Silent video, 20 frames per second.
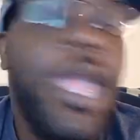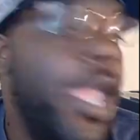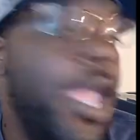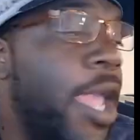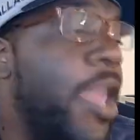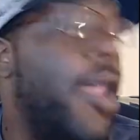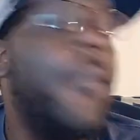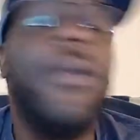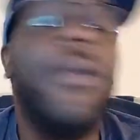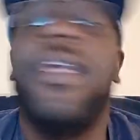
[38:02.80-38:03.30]

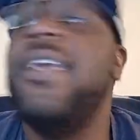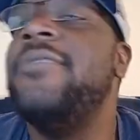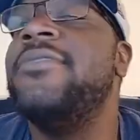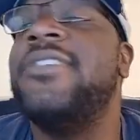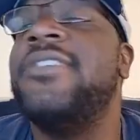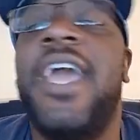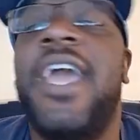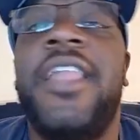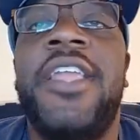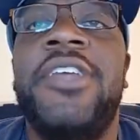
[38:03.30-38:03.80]
And I'm gonna keep
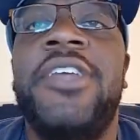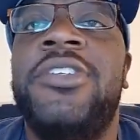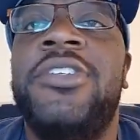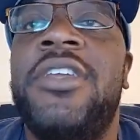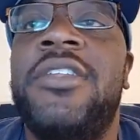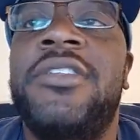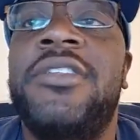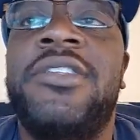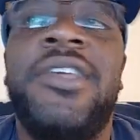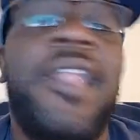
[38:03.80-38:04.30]
saying that shit
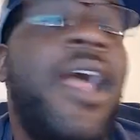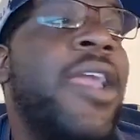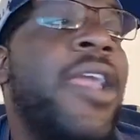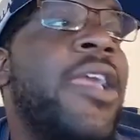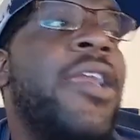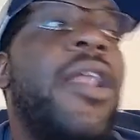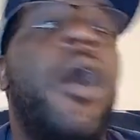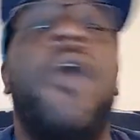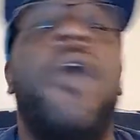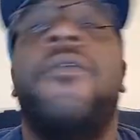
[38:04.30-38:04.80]
until I
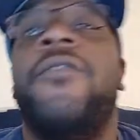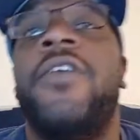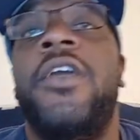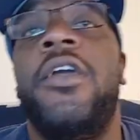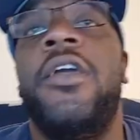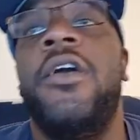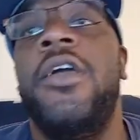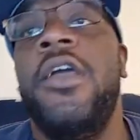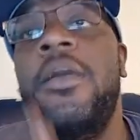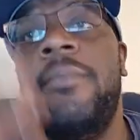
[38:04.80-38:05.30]
get off of
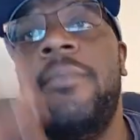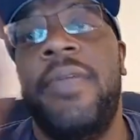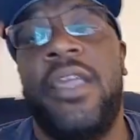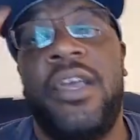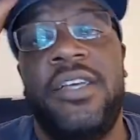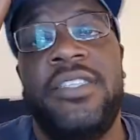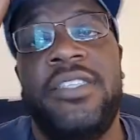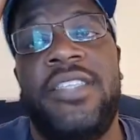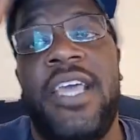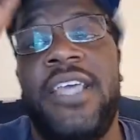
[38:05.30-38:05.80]
here,
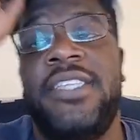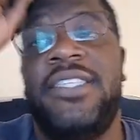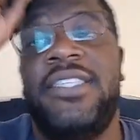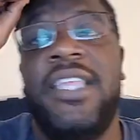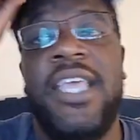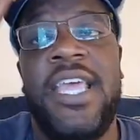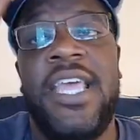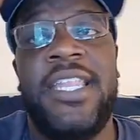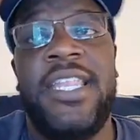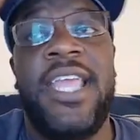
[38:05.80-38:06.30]
because that's
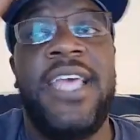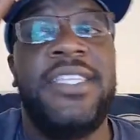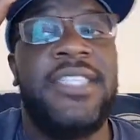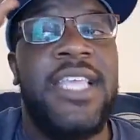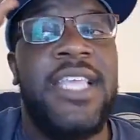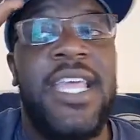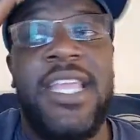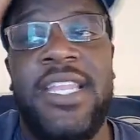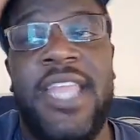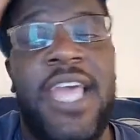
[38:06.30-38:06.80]

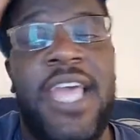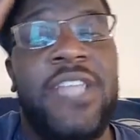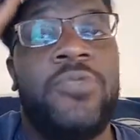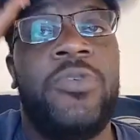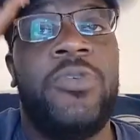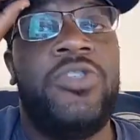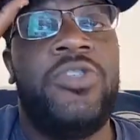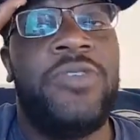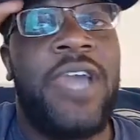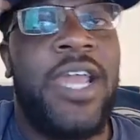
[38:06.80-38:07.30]

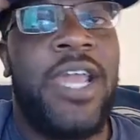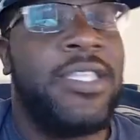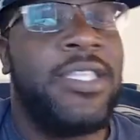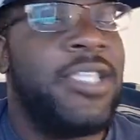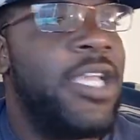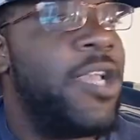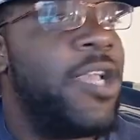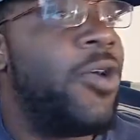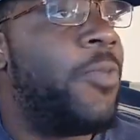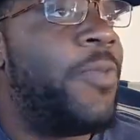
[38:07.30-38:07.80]
what you got to
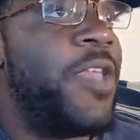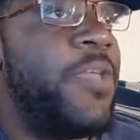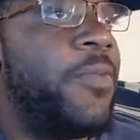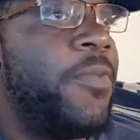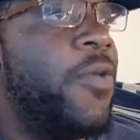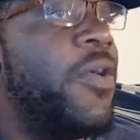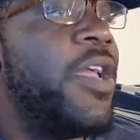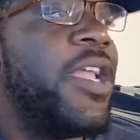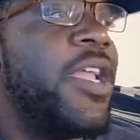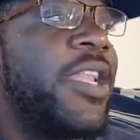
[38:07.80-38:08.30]
tell
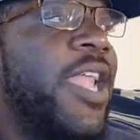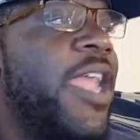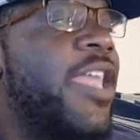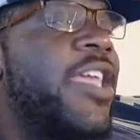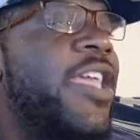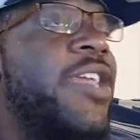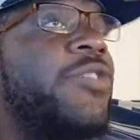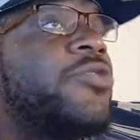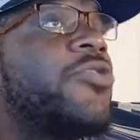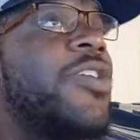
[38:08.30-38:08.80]
people that
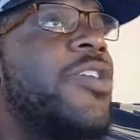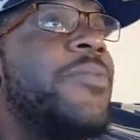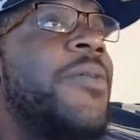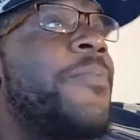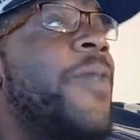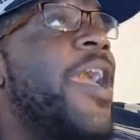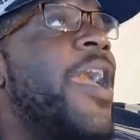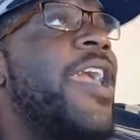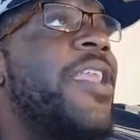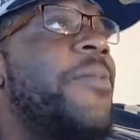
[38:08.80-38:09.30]
keep screaming,
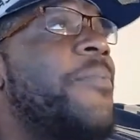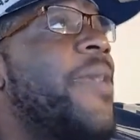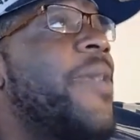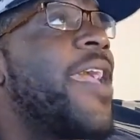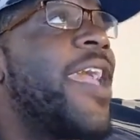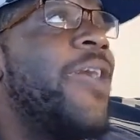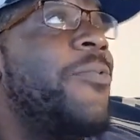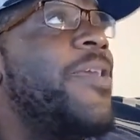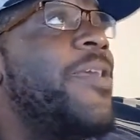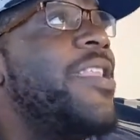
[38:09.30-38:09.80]
"Pay the
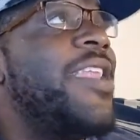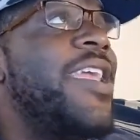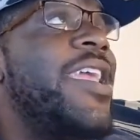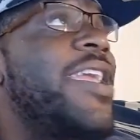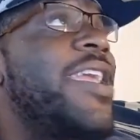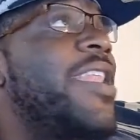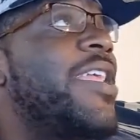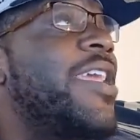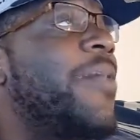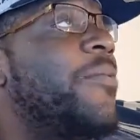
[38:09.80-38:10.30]
man. We
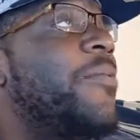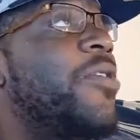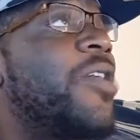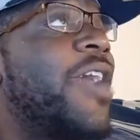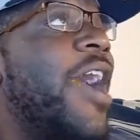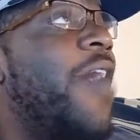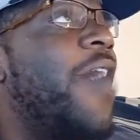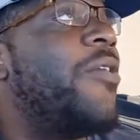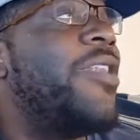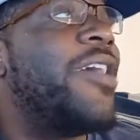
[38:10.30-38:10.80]
need him. Look
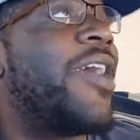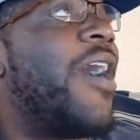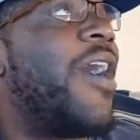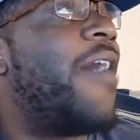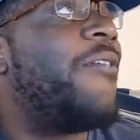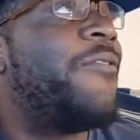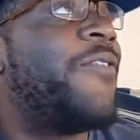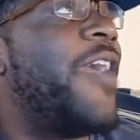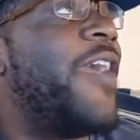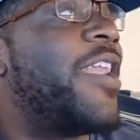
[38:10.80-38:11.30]
how
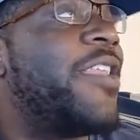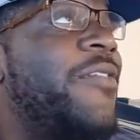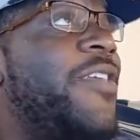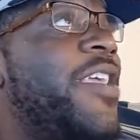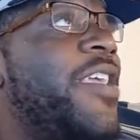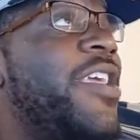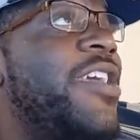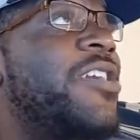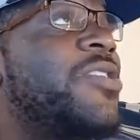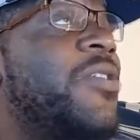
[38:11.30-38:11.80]
effective
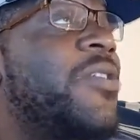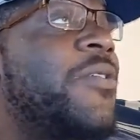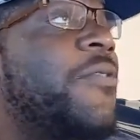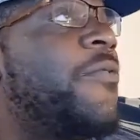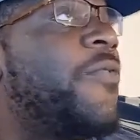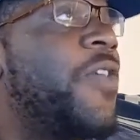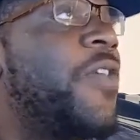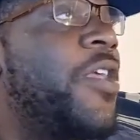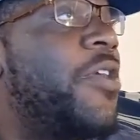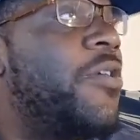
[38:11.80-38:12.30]
he is on the
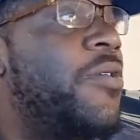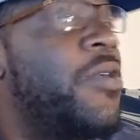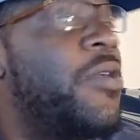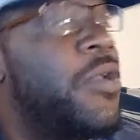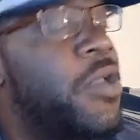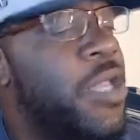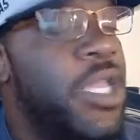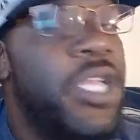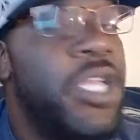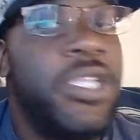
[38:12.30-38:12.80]
field."
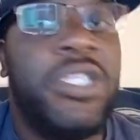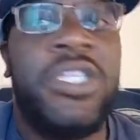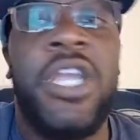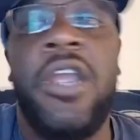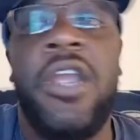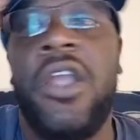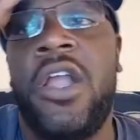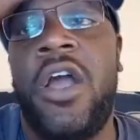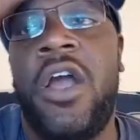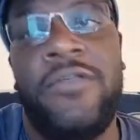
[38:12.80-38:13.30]

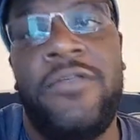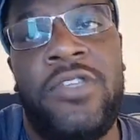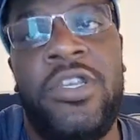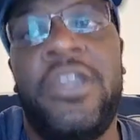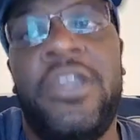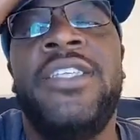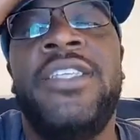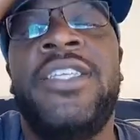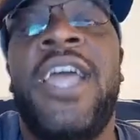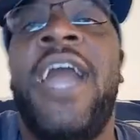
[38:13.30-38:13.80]
Jared Goff took
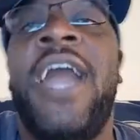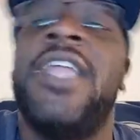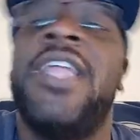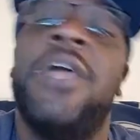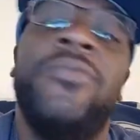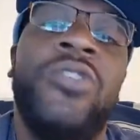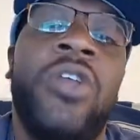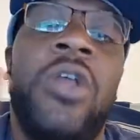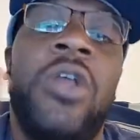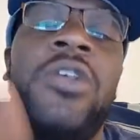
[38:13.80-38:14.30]
his
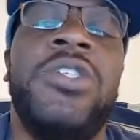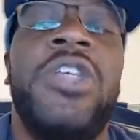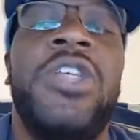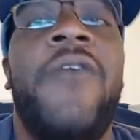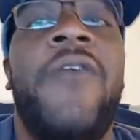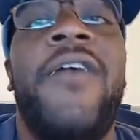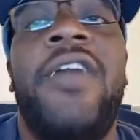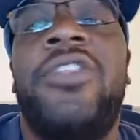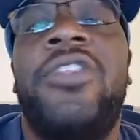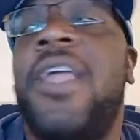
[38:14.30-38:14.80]
goddamn jersey off
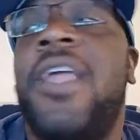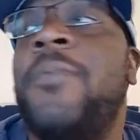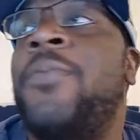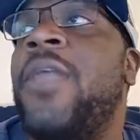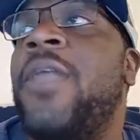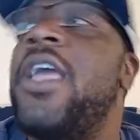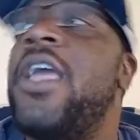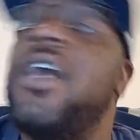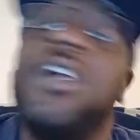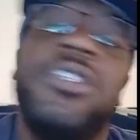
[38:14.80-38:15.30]
after they
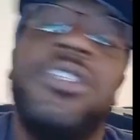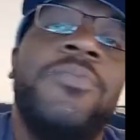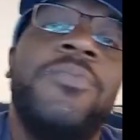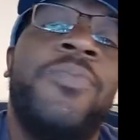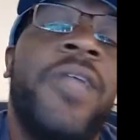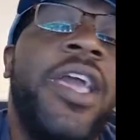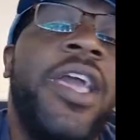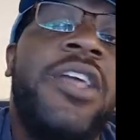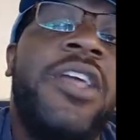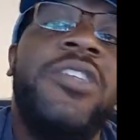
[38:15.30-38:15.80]
played us
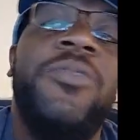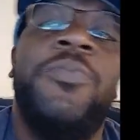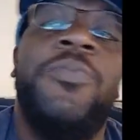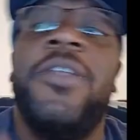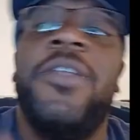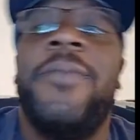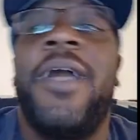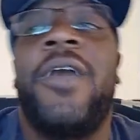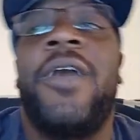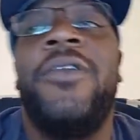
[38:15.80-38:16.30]
and put
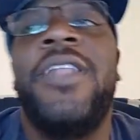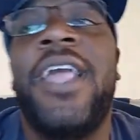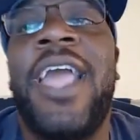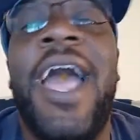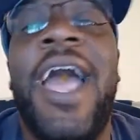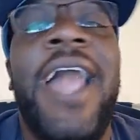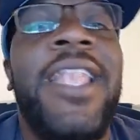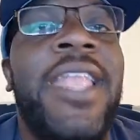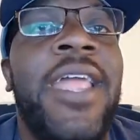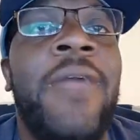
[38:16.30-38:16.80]
it back on the
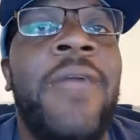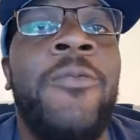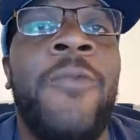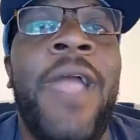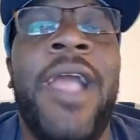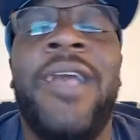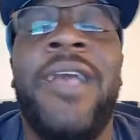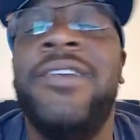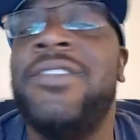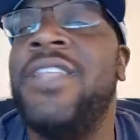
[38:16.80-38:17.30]
goddamn
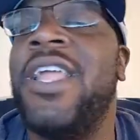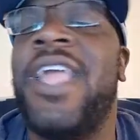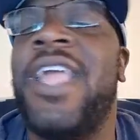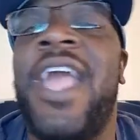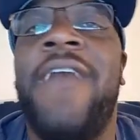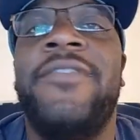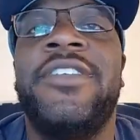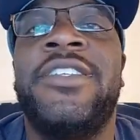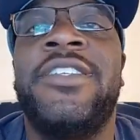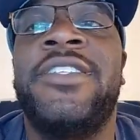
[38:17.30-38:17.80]
rack because it ain't
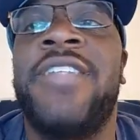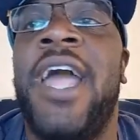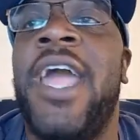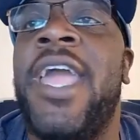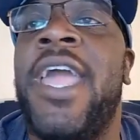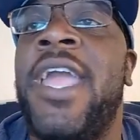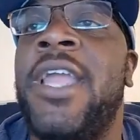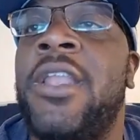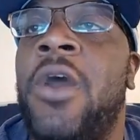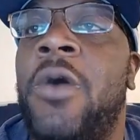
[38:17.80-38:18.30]
have a
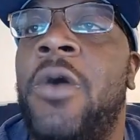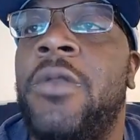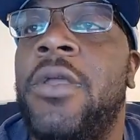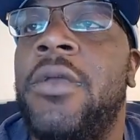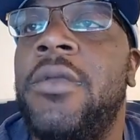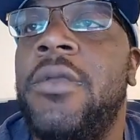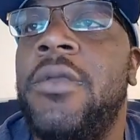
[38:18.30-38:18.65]
stain on it.